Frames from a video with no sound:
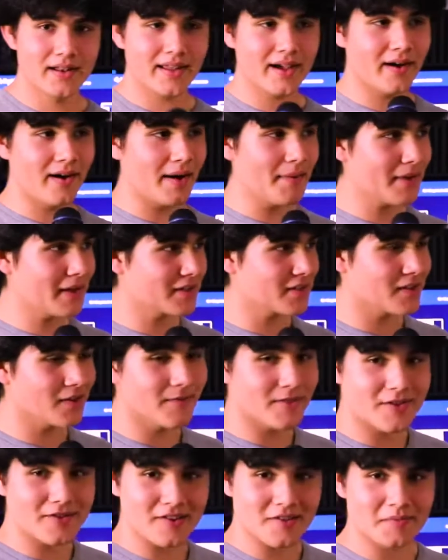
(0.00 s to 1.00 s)
Now, I'm not sure
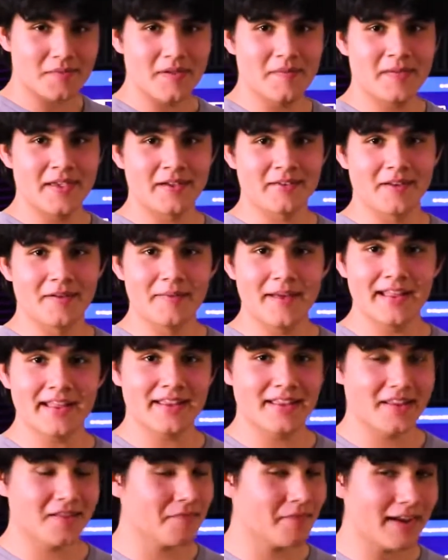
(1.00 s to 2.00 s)
if it's just me being
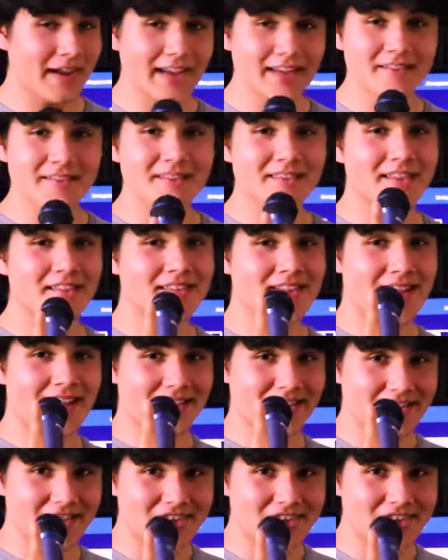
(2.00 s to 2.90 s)
rebellious, but I took this as a